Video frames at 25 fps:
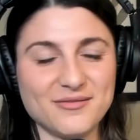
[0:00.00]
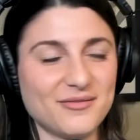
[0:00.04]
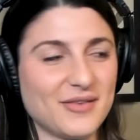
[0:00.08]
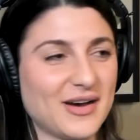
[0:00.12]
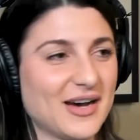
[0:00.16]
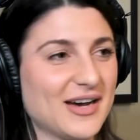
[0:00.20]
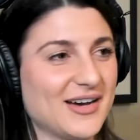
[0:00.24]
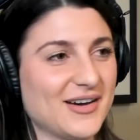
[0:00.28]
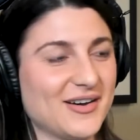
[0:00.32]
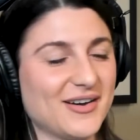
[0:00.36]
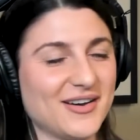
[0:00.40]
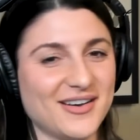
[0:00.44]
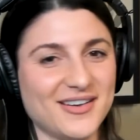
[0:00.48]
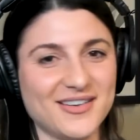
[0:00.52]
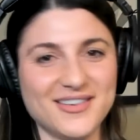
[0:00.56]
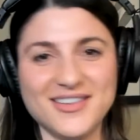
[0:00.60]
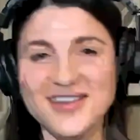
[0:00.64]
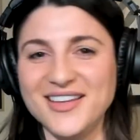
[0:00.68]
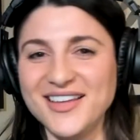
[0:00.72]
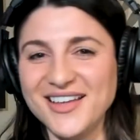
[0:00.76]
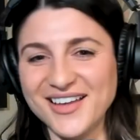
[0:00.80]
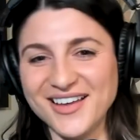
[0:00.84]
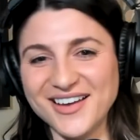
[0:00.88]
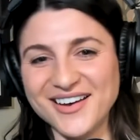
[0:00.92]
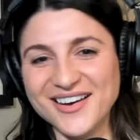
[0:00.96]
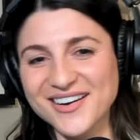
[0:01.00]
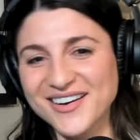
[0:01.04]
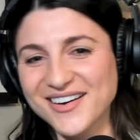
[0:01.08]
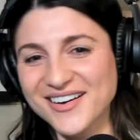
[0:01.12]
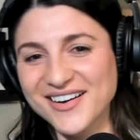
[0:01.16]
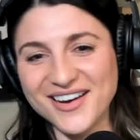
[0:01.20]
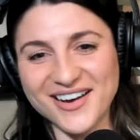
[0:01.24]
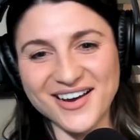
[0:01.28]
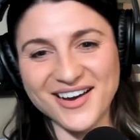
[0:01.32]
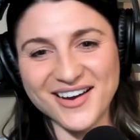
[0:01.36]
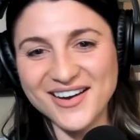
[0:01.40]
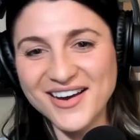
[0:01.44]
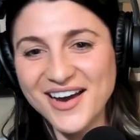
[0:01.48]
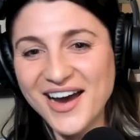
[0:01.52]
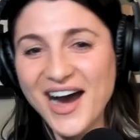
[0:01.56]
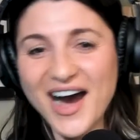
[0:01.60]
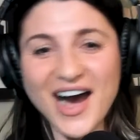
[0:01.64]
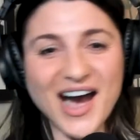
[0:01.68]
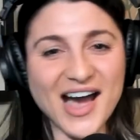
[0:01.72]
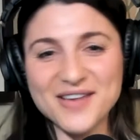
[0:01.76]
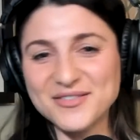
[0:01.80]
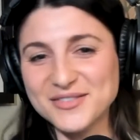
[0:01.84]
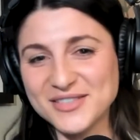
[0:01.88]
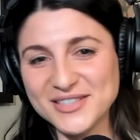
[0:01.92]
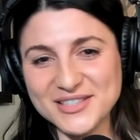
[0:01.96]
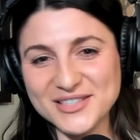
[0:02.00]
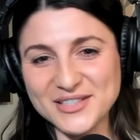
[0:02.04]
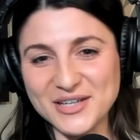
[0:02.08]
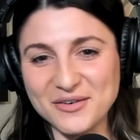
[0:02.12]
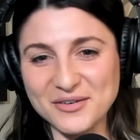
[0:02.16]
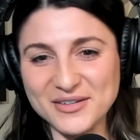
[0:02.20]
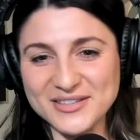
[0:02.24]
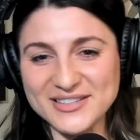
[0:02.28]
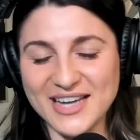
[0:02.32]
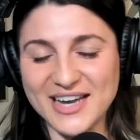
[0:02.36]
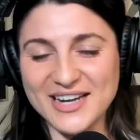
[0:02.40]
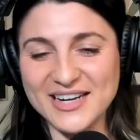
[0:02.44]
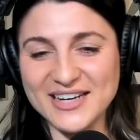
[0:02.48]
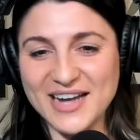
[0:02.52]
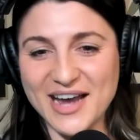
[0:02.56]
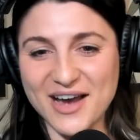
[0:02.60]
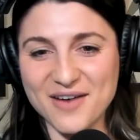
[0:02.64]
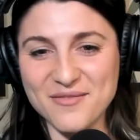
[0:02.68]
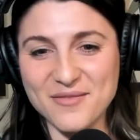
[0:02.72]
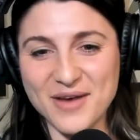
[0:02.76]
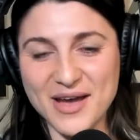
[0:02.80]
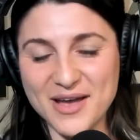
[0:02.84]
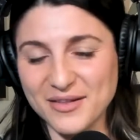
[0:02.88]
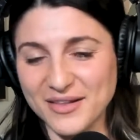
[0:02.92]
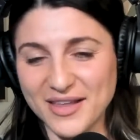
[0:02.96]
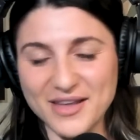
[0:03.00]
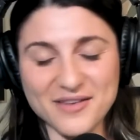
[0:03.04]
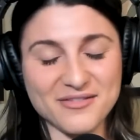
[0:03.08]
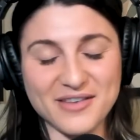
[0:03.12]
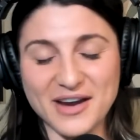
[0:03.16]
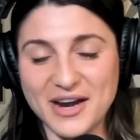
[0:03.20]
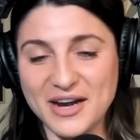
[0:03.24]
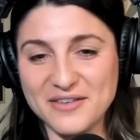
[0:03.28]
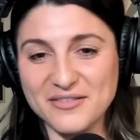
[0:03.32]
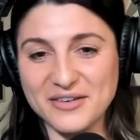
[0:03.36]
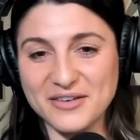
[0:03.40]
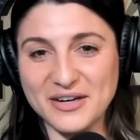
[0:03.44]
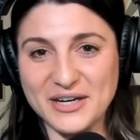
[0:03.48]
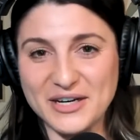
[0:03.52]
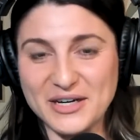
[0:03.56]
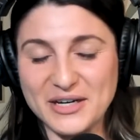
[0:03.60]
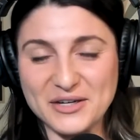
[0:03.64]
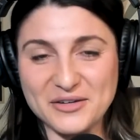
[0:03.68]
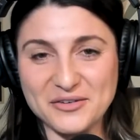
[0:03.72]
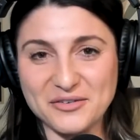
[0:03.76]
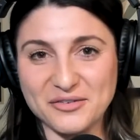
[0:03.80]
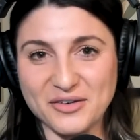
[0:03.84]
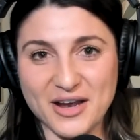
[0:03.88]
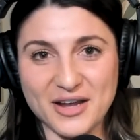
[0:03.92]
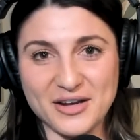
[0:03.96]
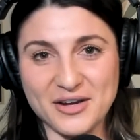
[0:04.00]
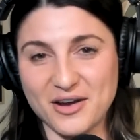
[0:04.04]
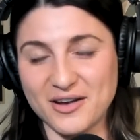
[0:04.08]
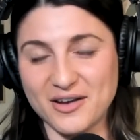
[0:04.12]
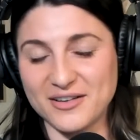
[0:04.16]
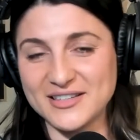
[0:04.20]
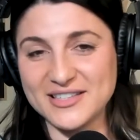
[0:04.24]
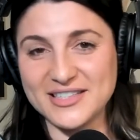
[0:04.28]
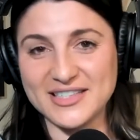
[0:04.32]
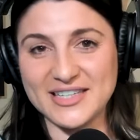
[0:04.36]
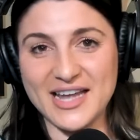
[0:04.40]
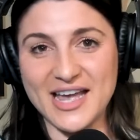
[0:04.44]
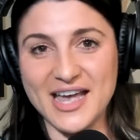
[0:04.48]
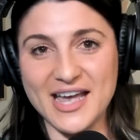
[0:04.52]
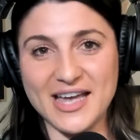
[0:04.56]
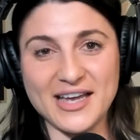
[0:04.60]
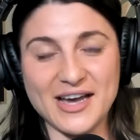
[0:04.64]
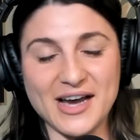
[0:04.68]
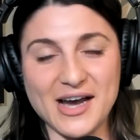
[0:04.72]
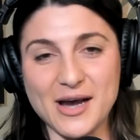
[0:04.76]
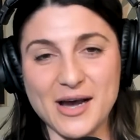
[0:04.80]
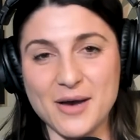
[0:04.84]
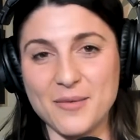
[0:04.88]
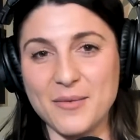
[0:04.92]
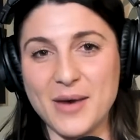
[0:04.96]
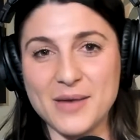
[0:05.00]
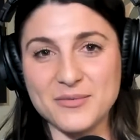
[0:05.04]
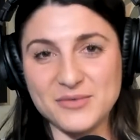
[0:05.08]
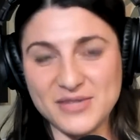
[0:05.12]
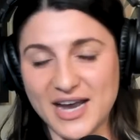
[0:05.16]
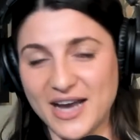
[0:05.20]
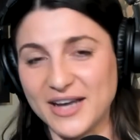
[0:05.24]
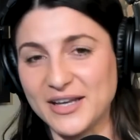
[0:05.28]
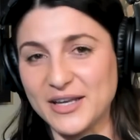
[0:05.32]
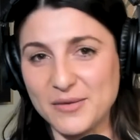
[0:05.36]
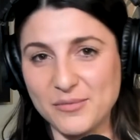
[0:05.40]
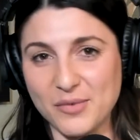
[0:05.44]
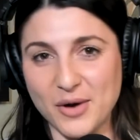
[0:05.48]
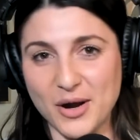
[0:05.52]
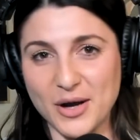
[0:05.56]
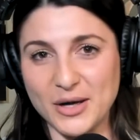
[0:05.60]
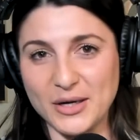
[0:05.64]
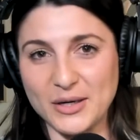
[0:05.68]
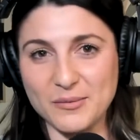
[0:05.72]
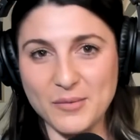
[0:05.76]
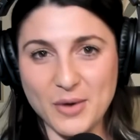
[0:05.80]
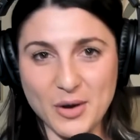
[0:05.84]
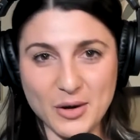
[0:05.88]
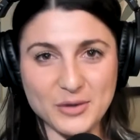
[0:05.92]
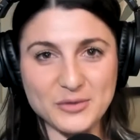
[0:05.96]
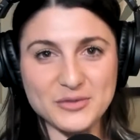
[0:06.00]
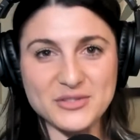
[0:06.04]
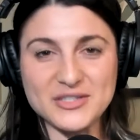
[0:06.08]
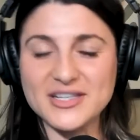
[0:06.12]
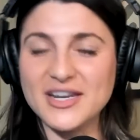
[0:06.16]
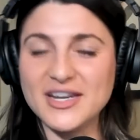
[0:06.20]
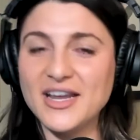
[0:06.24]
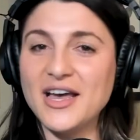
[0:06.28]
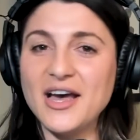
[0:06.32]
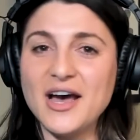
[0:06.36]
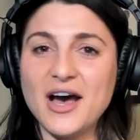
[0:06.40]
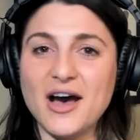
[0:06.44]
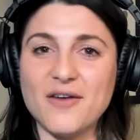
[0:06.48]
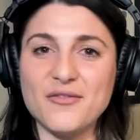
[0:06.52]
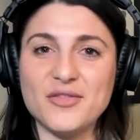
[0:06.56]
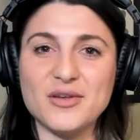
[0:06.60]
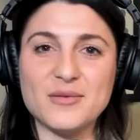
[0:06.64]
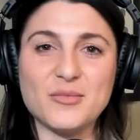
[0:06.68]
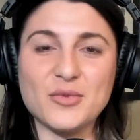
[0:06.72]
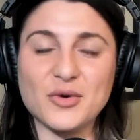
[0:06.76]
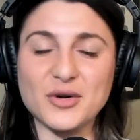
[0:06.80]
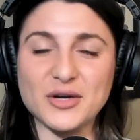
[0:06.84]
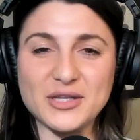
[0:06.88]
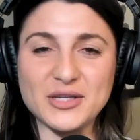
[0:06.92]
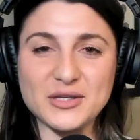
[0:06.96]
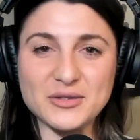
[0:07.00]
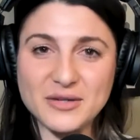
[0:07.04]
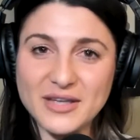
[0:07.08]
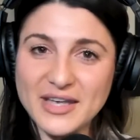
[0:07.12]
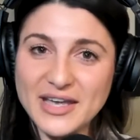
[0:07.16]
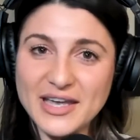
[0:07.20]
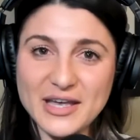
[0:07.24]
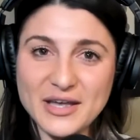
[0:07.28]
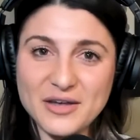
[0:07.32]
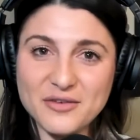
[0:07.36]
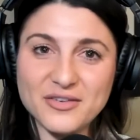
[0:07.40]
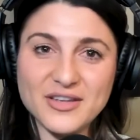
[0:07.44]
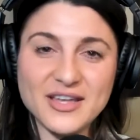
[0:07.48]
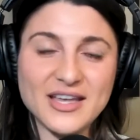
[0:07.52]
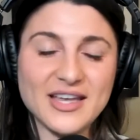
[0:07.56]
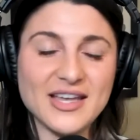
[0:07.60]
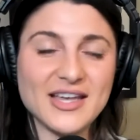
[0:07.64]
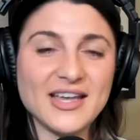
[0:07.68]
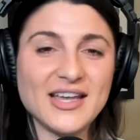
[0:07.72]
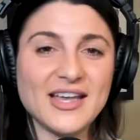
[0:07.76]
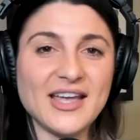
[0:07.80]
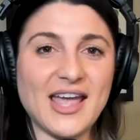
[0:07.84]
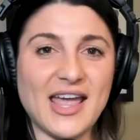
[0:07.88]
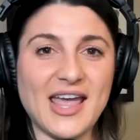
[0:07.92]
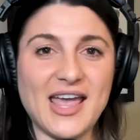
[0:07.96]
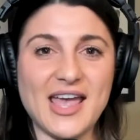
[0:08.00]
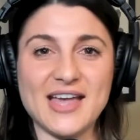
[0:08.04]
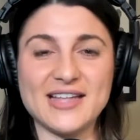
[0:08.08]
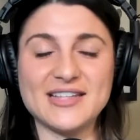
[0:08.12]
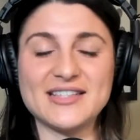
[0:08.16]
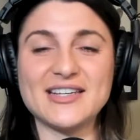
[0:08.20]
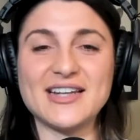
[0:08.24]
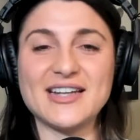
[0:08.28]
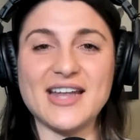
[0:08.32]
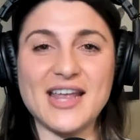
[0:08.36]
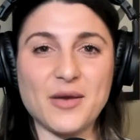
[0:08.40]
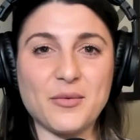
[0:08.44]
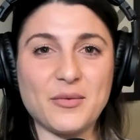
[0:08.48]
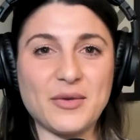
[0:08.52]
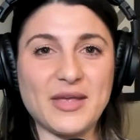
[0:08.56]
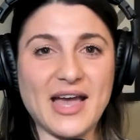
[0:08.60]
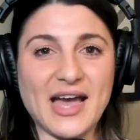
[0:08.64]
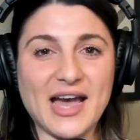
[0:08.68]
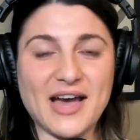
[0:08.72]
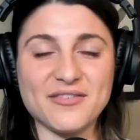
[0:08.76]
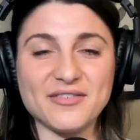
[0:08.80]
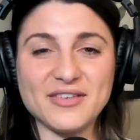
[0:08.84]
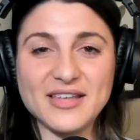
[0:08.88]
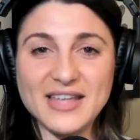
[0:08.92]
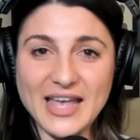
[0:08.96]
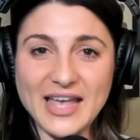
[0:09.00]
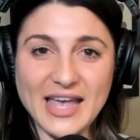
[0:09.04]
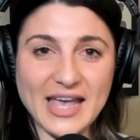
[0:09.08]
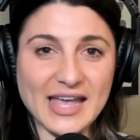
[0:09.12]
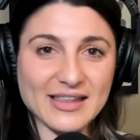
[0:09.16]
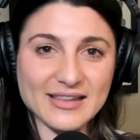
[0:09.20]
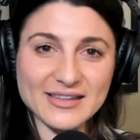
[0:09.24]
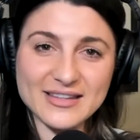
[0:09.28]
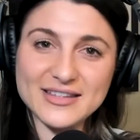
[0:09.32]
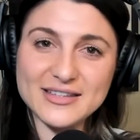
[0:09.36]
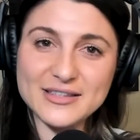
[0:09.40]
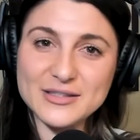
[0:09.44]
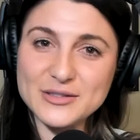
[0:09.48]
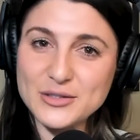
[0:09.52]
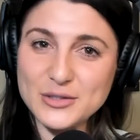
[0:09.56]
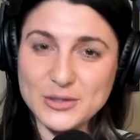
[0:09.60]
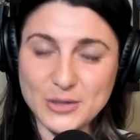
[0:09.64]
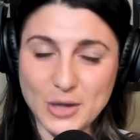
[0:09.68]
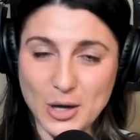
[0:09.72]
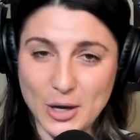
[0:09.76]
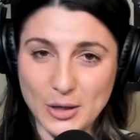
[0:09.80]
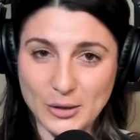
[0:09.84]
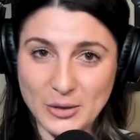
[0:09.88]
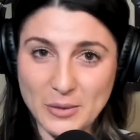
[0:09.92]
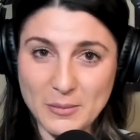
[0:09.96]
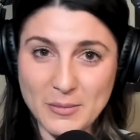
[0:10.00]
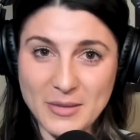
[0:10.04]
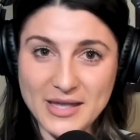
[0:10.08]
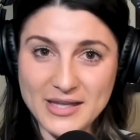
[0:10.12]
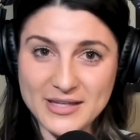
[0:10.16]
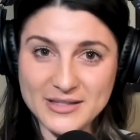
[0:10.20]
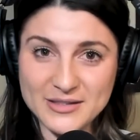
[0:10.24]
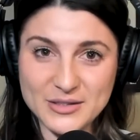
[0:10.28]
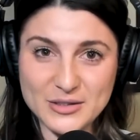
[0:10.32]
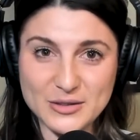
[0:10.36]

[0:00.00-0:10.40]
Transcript: I'm just so excited to have my very, very good friend on today. I'm Jackie Barnum, host of The More You Give, and today we have Caitlin Solomon.